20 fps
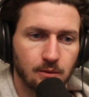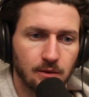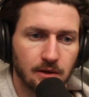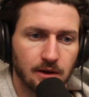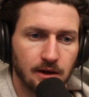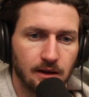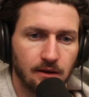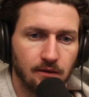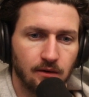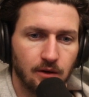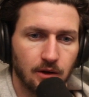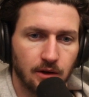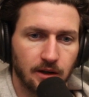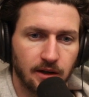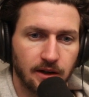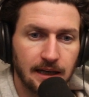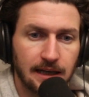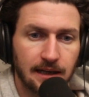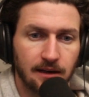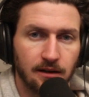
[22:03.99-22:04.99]
will give your
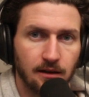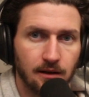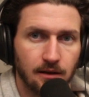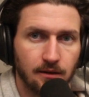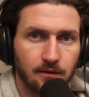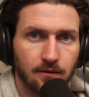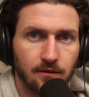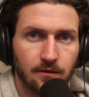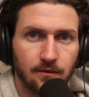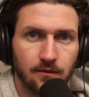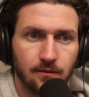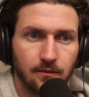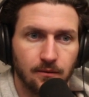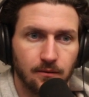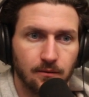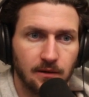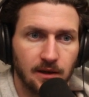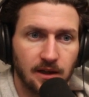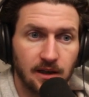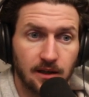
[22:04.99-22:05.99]
kick a lot of
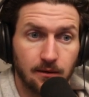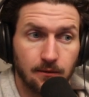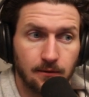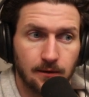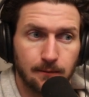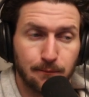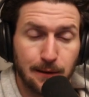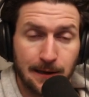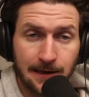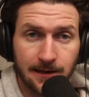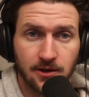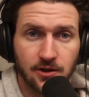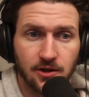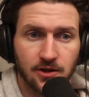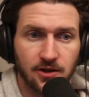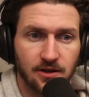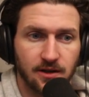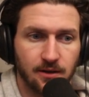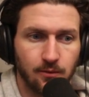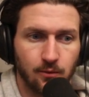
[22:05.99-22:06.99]

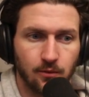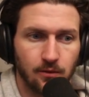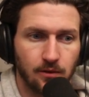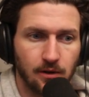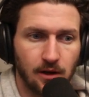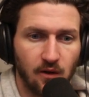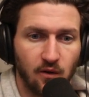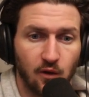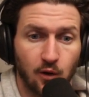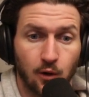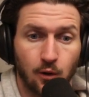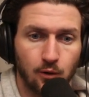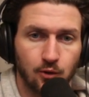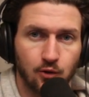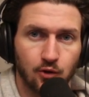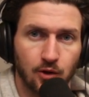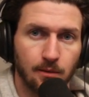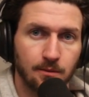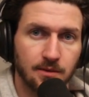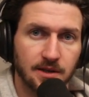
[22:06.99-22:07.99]
punch, and will give your whole
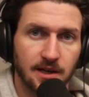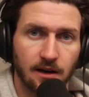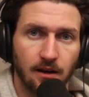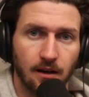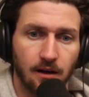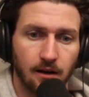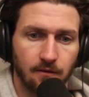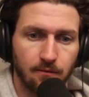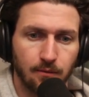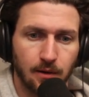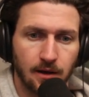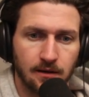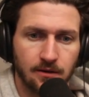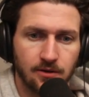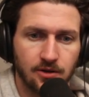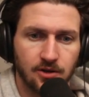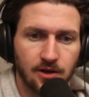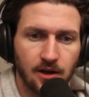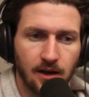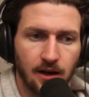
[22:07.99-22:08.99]
drum set a lot of
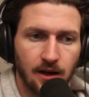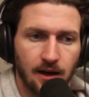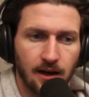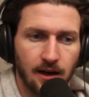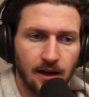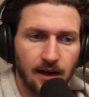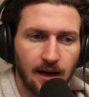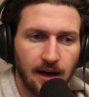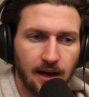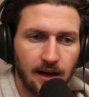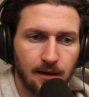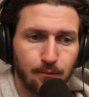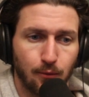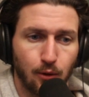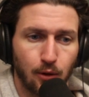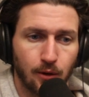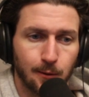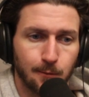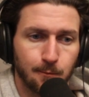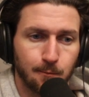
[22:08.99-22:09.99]
punch, and
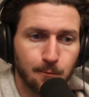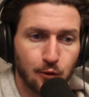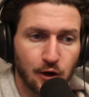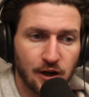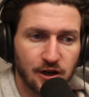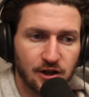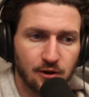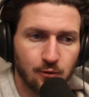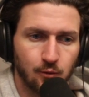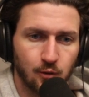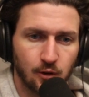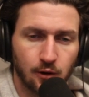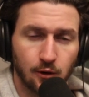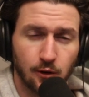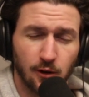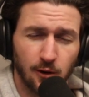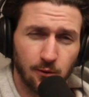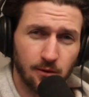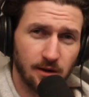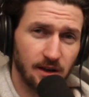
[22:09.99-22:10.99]
more compression will
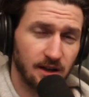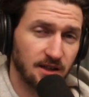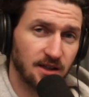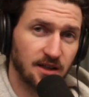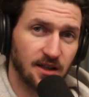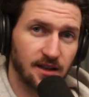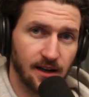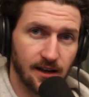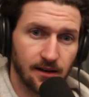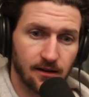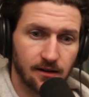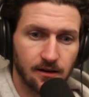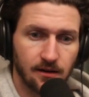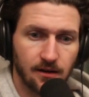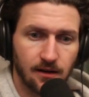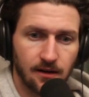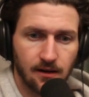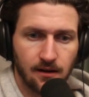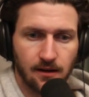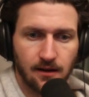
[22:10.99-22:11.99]
glue things together.
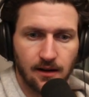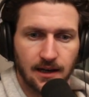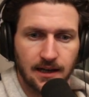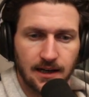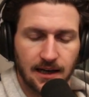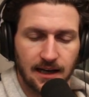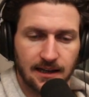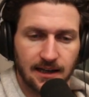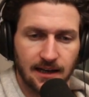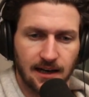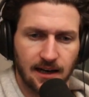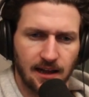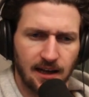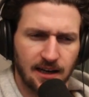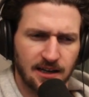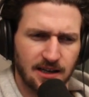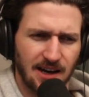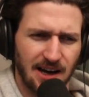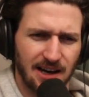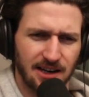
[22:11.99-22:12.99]
And then I
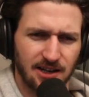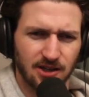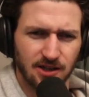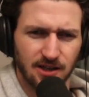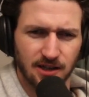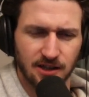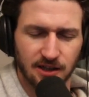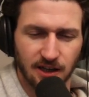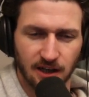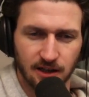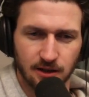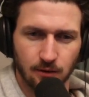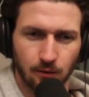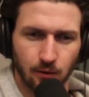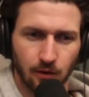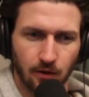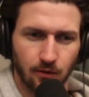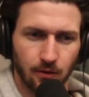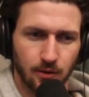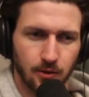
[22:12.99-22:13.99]
like to add just a touch of
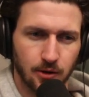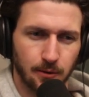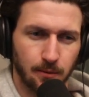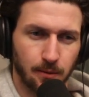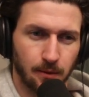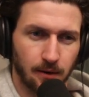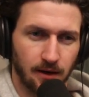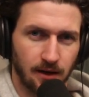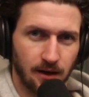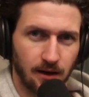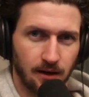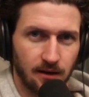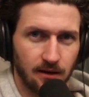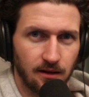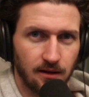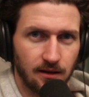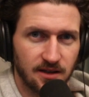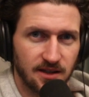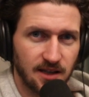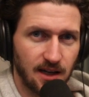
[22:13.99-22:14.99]
reverb to put it
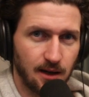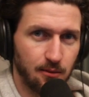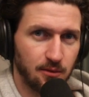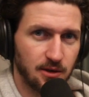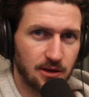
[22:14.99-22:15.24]
in the same